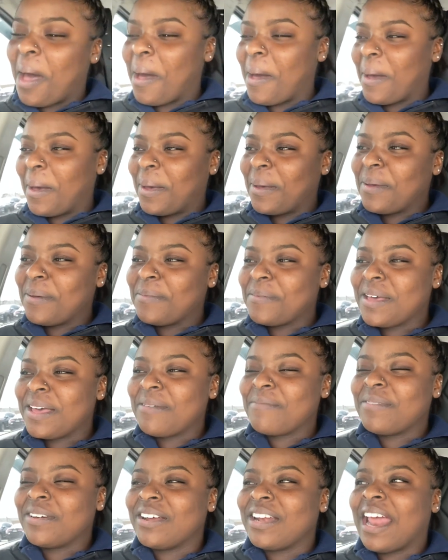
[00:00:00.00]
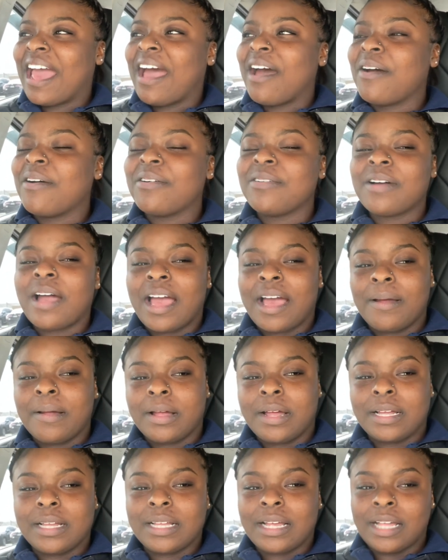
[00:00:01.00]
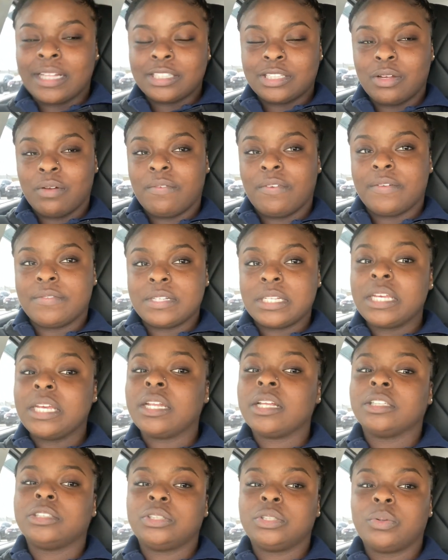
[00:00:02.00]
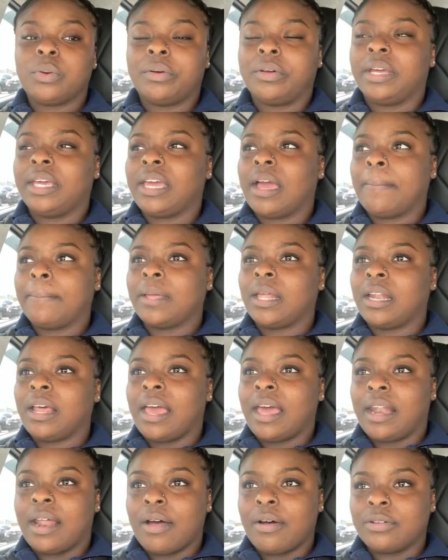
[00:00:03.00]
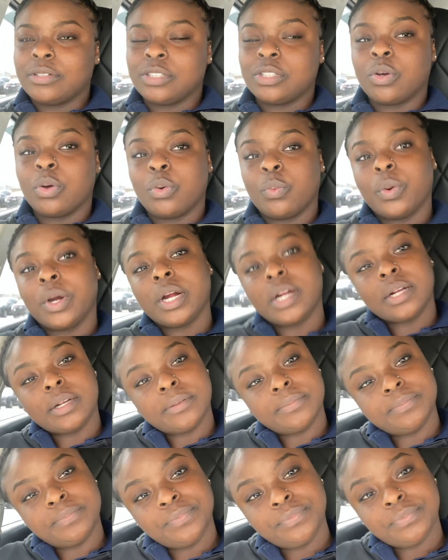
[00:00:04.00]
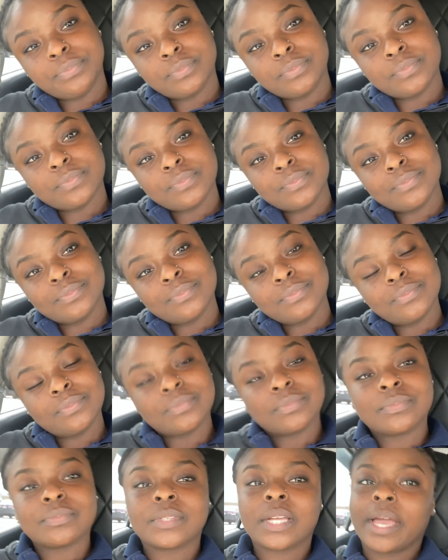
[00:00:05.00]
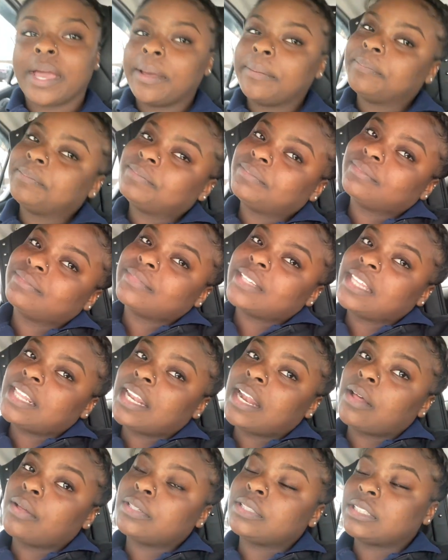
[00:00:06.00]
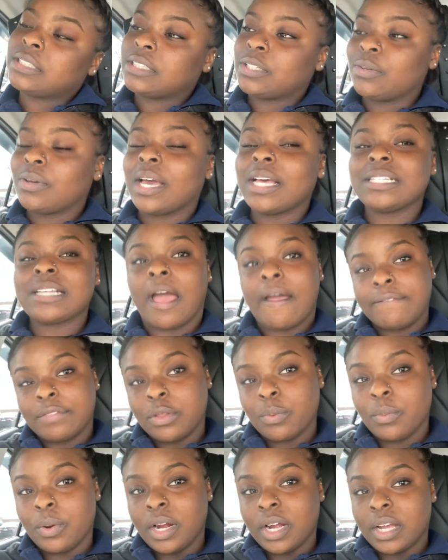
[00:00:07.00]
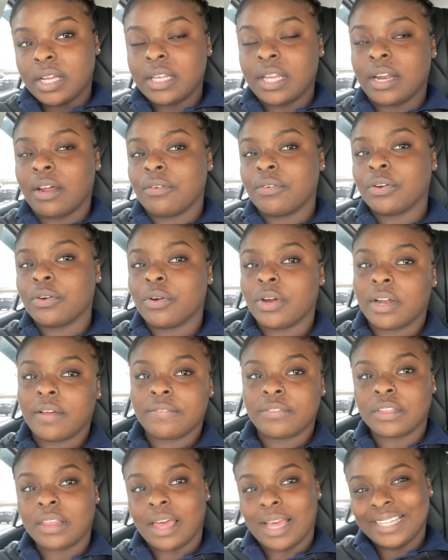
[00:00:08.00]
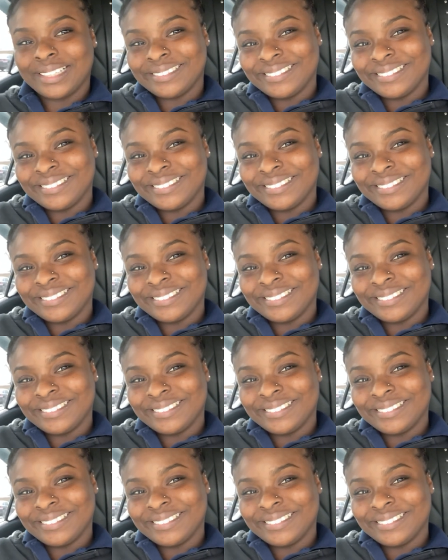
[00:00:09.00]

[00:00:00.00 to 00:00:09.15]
um, but now at, at 2.15, it's 2.08. I'm gonna head out to go to work. Okay? And then I'll see you guys after work and I'll record after that